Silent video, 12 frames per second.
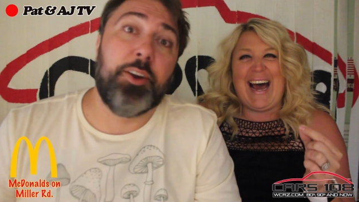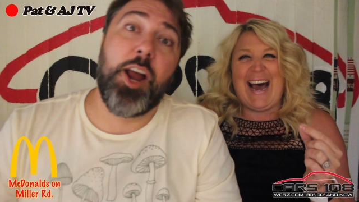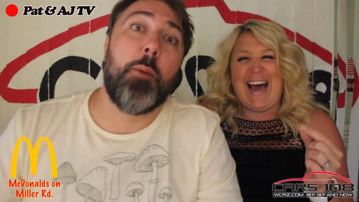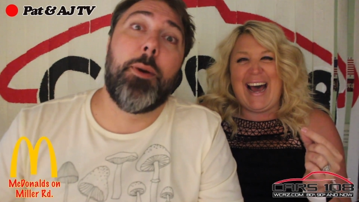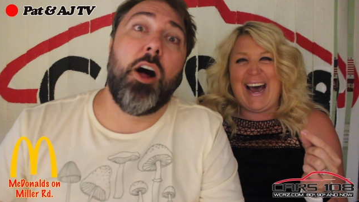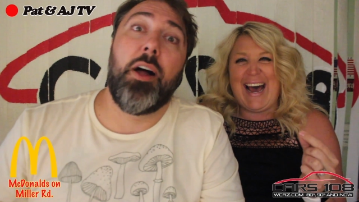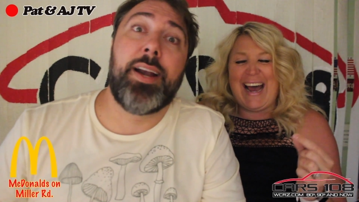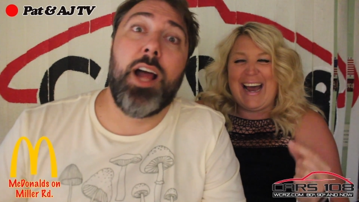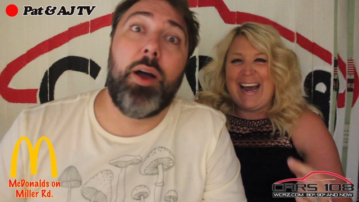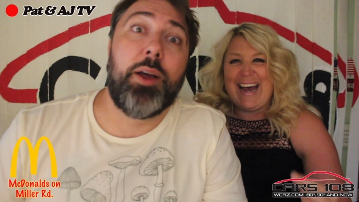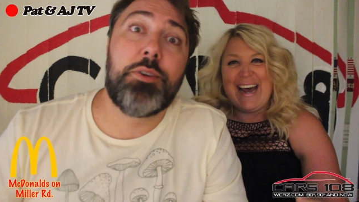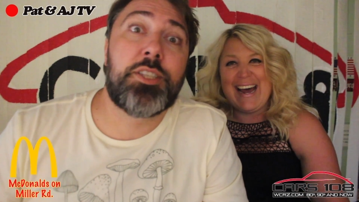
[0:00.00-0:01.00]
Speaker 1: don't know, but all I
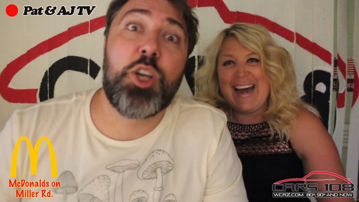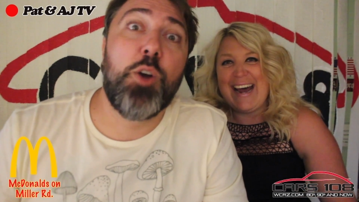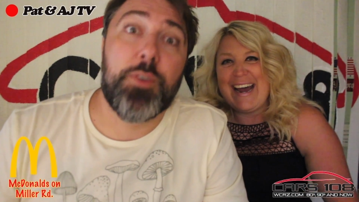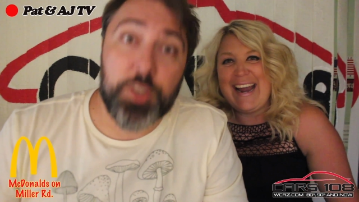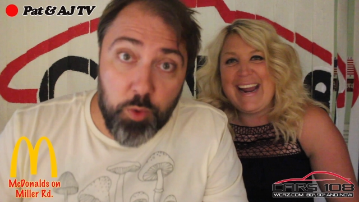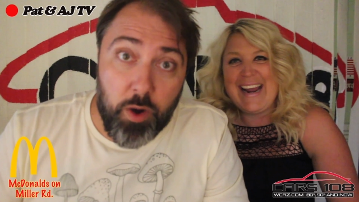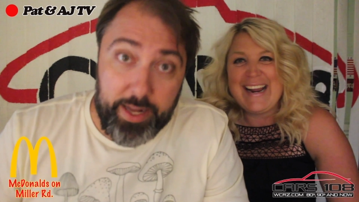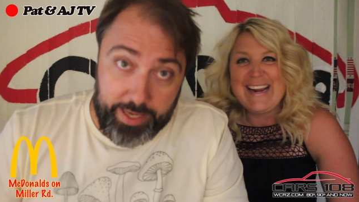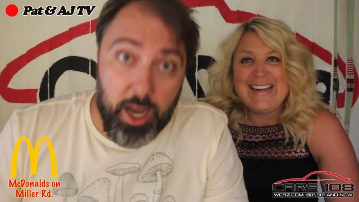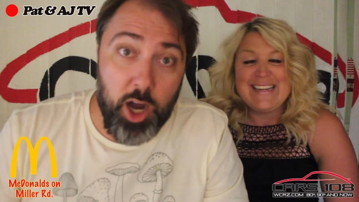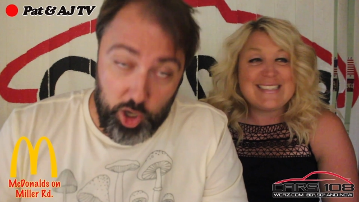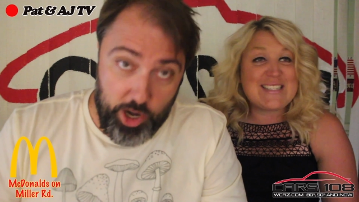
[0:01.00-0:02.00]
know, it was two for 20,
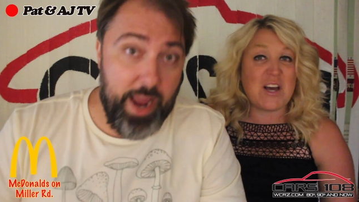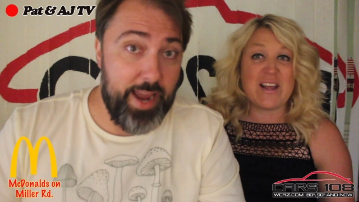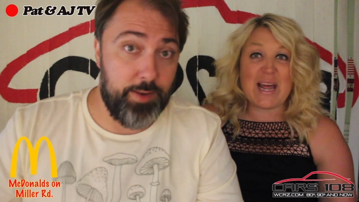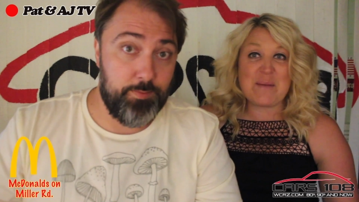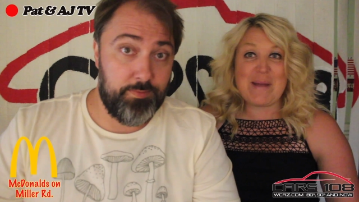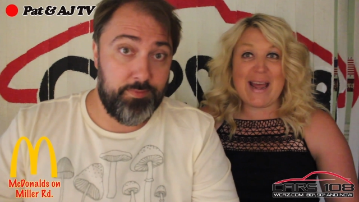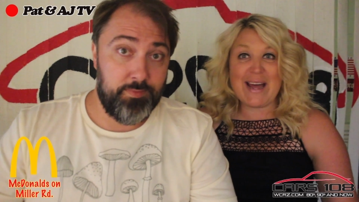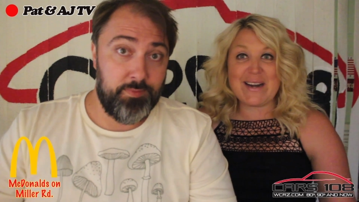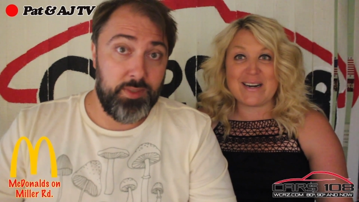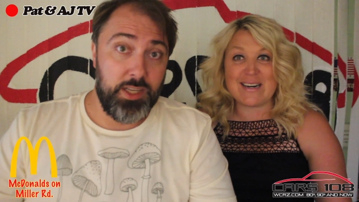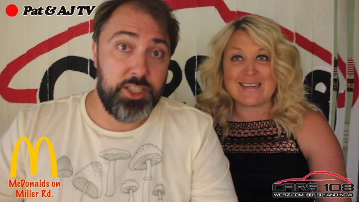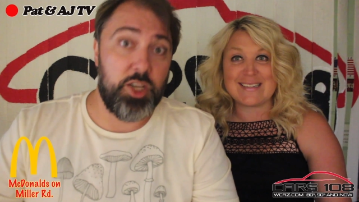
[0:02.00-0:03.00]
all right? So
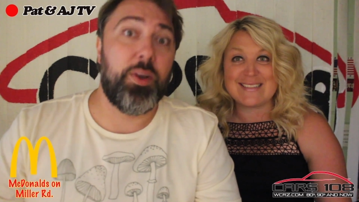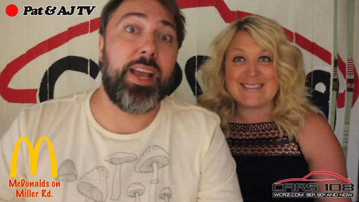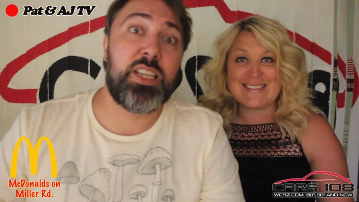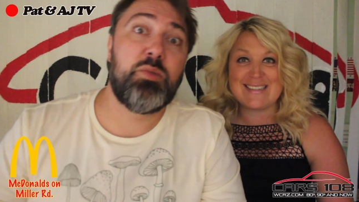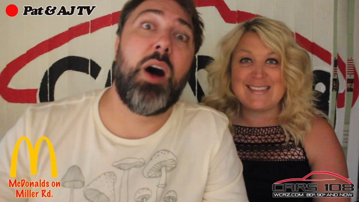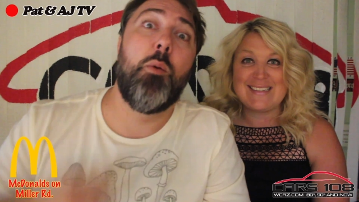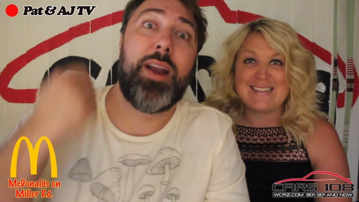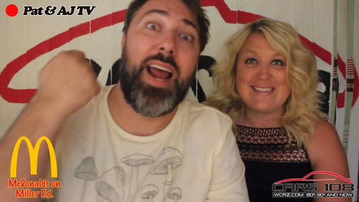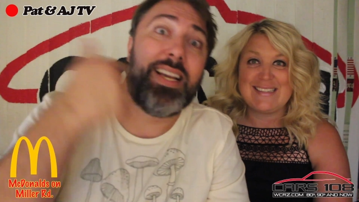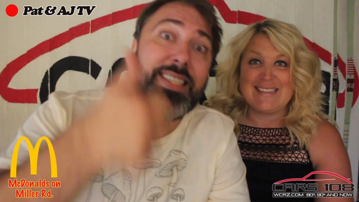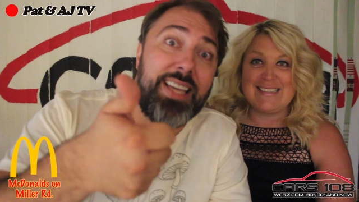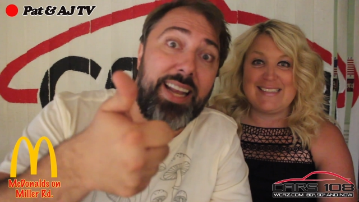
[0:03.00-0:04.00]
yours. So guess what? When
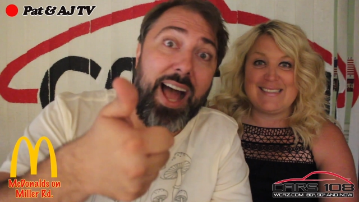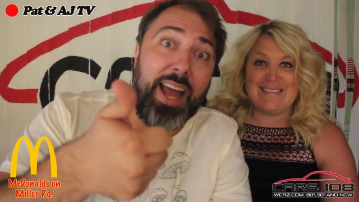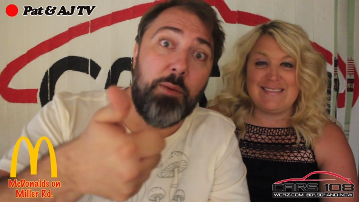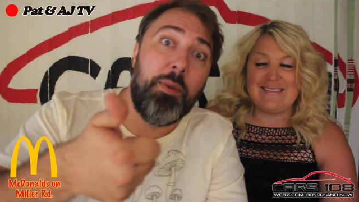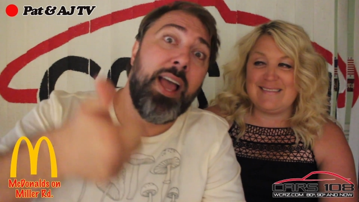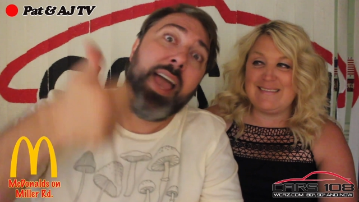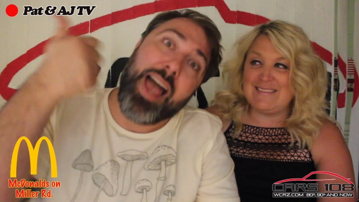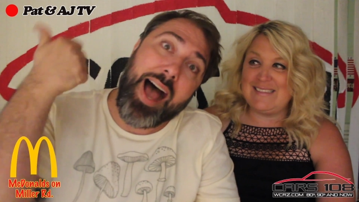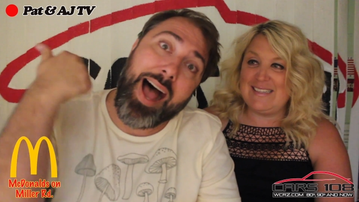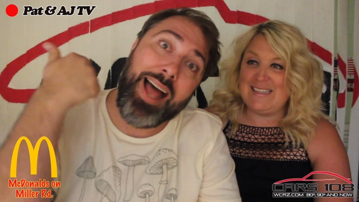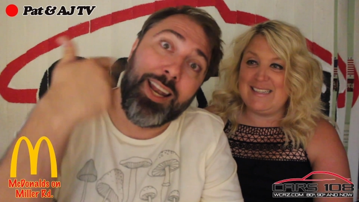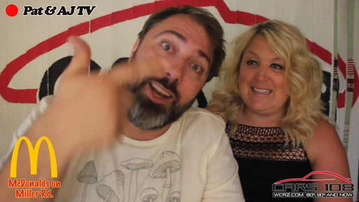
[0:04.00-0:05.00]
I sit on them,
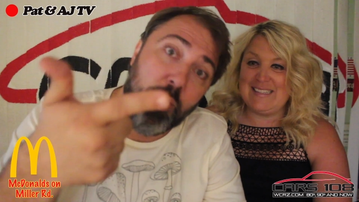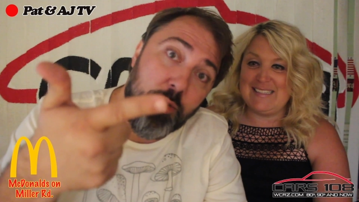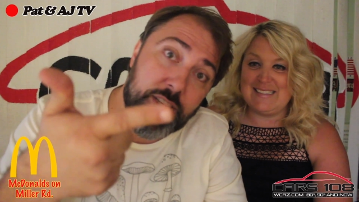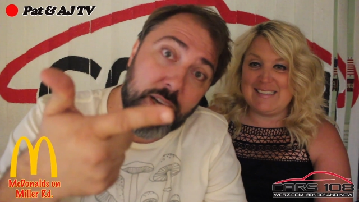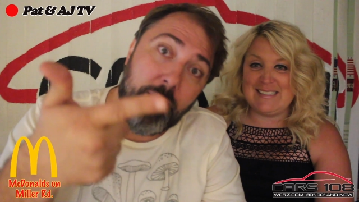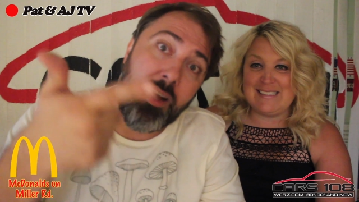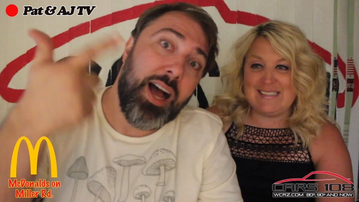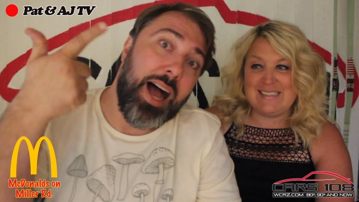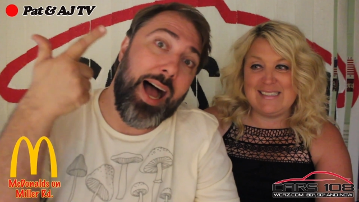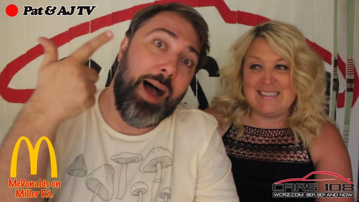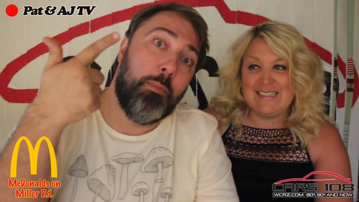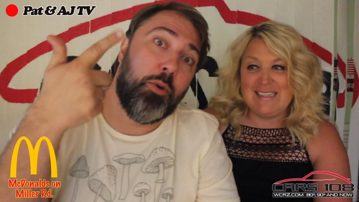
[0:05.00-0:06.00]
uh, lose them,
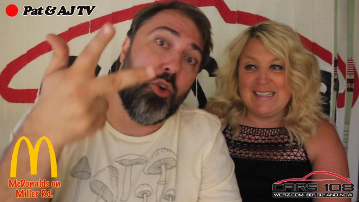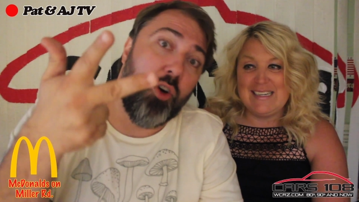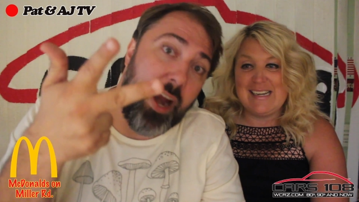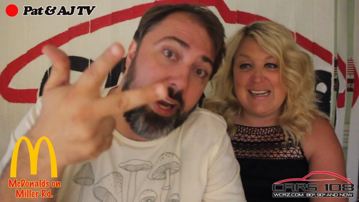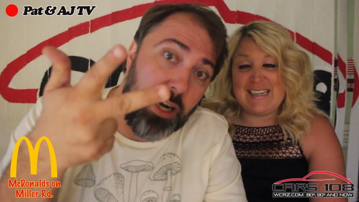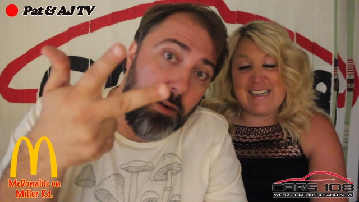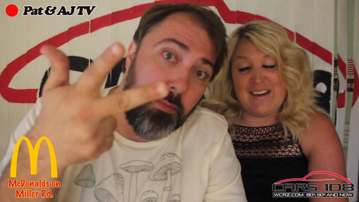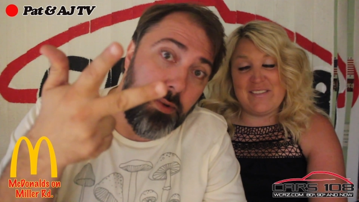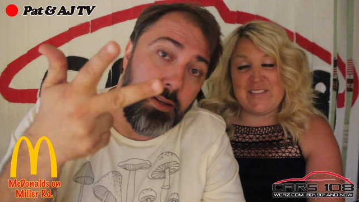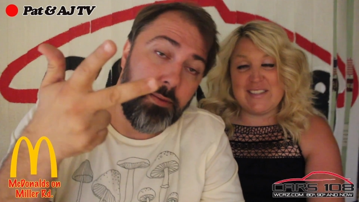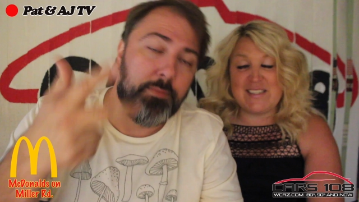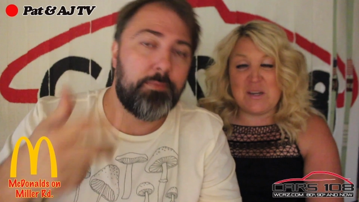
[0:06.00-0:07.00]
uh, break them. You
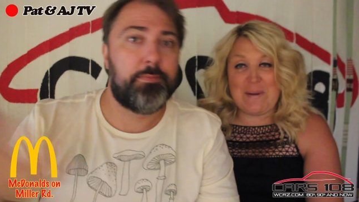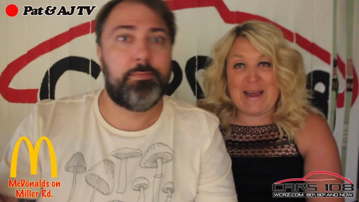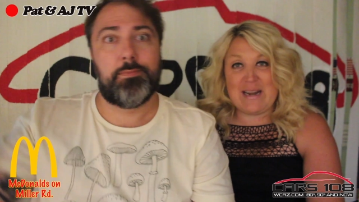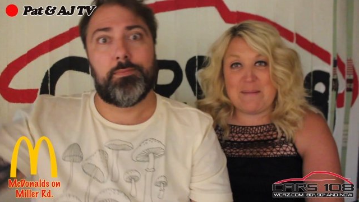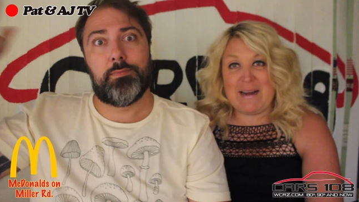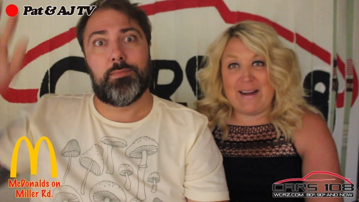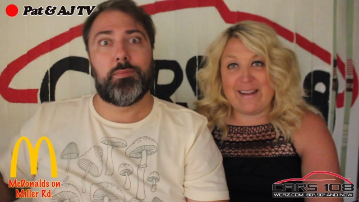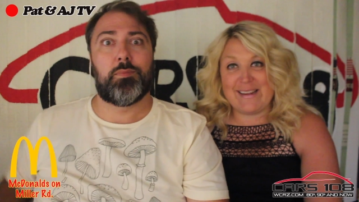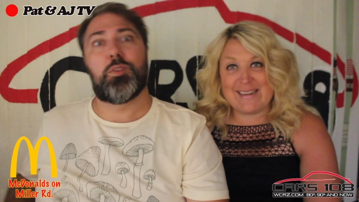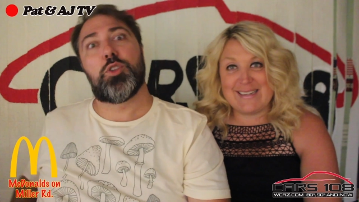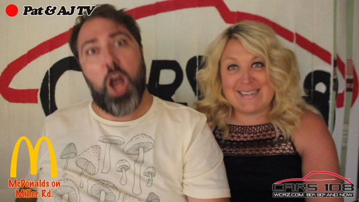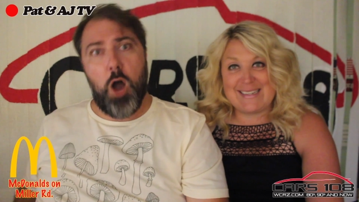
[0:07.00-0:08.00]
don't feel so bad about
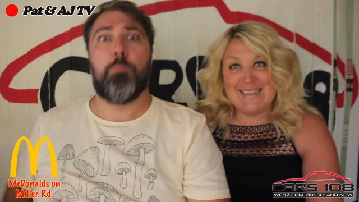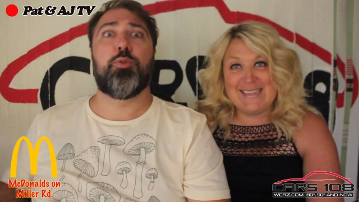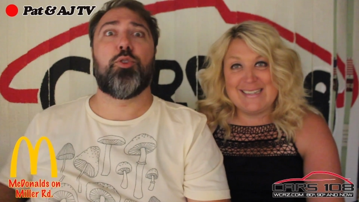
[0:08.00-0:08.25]
it. No